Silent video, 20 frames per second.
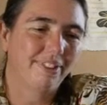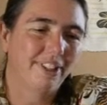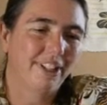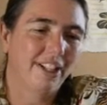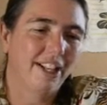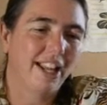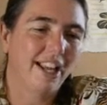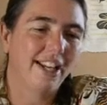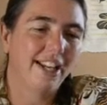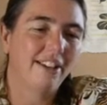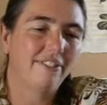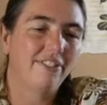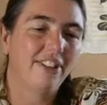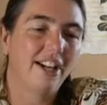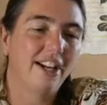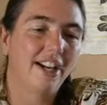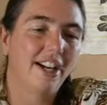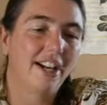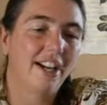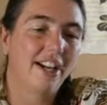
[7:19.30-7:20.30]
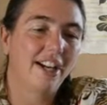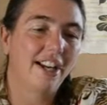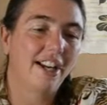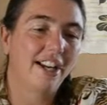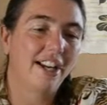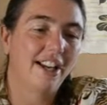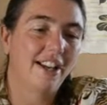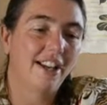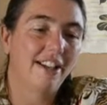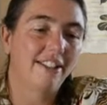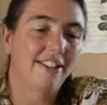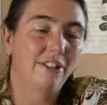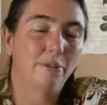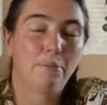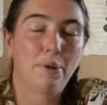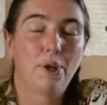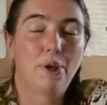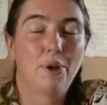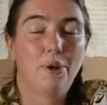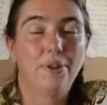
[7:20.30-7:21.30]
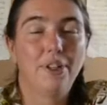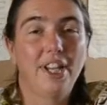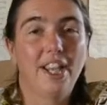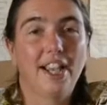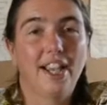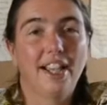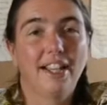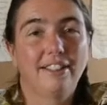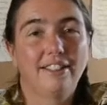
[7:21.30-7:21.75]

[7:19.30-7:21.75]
Like if the begonia,